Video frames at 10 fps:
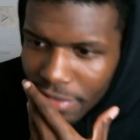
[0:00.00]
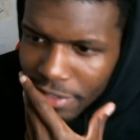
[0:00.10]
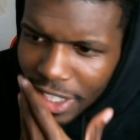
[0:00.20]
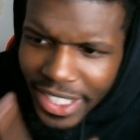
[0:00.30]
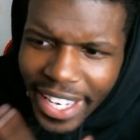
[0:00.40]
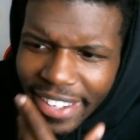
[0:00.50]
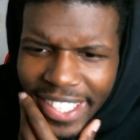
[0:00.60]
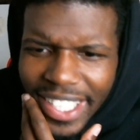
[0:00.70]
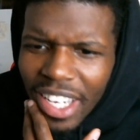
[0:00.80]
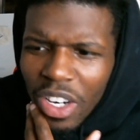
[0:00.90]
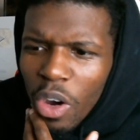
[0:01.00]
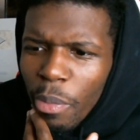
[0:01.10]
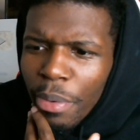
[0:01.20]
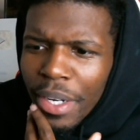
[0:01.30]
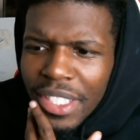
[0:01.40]
shout out to Taya
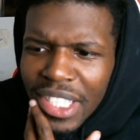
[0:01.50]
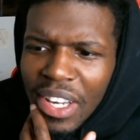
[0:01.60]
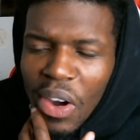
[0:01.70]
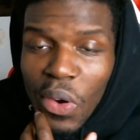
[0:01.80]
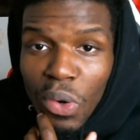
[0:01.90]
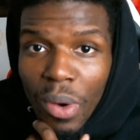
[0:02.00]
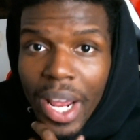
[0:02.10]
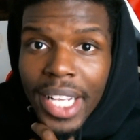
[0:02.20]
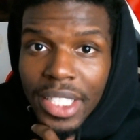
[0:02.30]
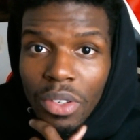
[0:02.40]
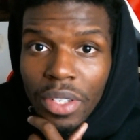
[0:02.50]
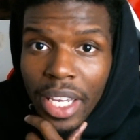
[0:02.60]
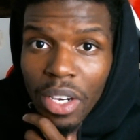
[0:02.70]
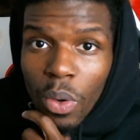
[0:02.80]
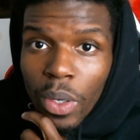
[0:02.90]
Cooper, bro. She go crazy on
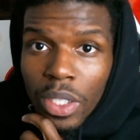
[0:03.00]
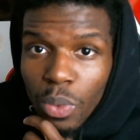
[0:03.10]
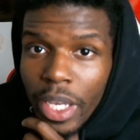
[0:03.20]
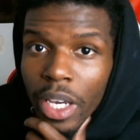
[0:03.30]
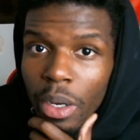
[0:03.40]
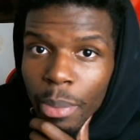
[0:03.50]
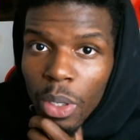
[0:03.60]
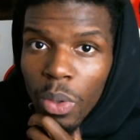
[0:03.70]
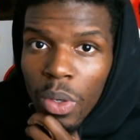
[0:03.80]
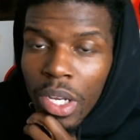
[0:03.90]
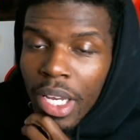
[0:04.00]
that court as well, bro.